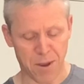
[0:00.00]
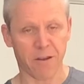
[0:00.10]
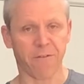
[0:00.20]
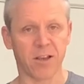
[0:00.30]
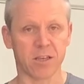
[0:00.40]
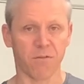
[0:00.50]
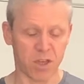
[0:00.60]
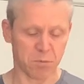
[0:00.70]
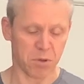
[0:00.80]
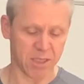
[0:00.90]
benefits of
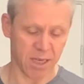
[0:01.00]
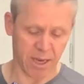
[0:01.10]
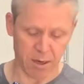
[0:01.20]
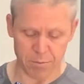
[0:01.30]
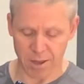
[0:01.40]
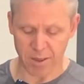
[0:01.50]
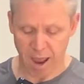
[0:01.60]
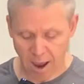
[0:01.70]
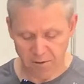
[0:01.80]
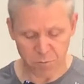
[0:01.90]
this particular brand that
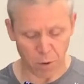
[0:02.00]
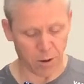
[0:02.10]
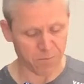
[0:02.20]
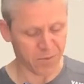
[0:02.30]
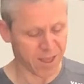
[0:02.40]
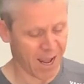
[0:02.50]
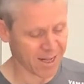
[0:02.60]
I've bought, the